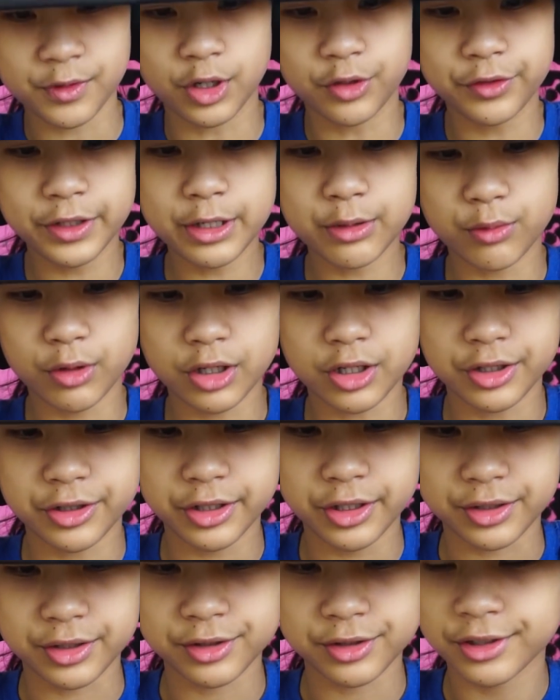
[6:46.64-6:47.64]
Hopefully it'll work on
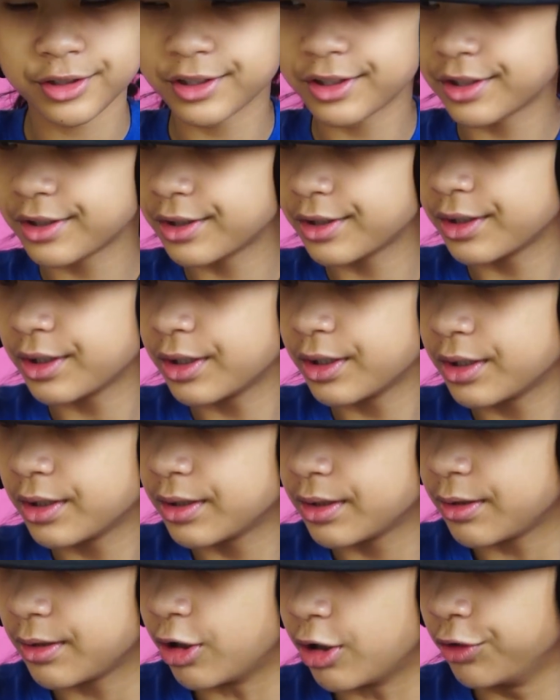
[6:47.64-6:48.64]
this.
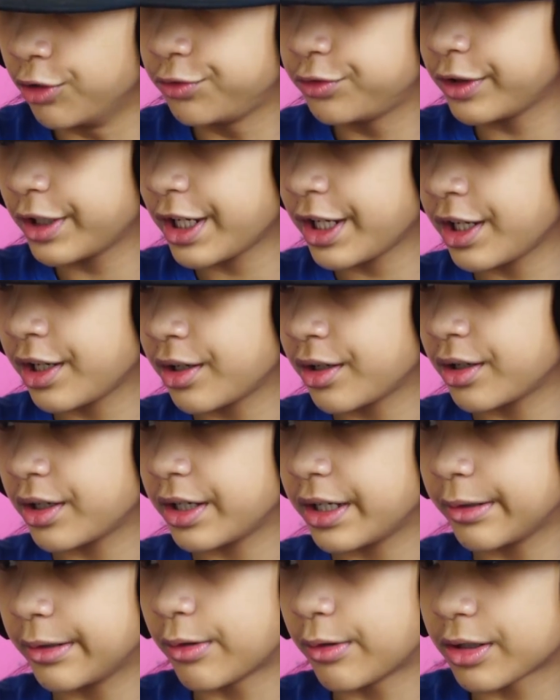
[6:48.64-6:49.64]
Hopefully
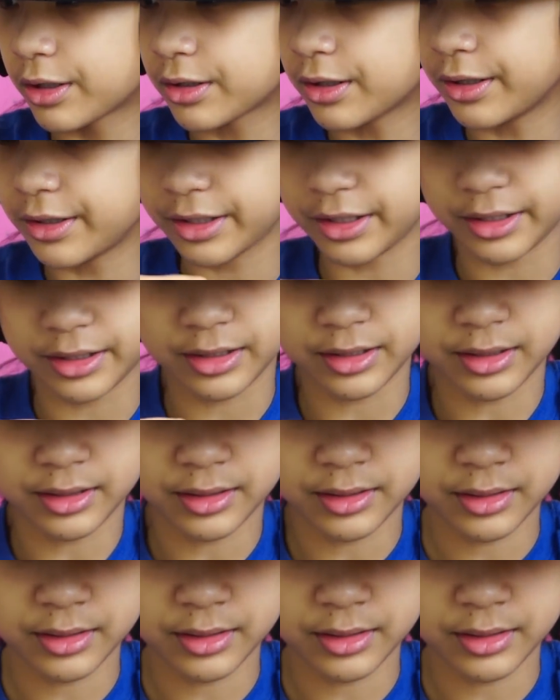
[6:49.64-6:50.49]
it'll work on this.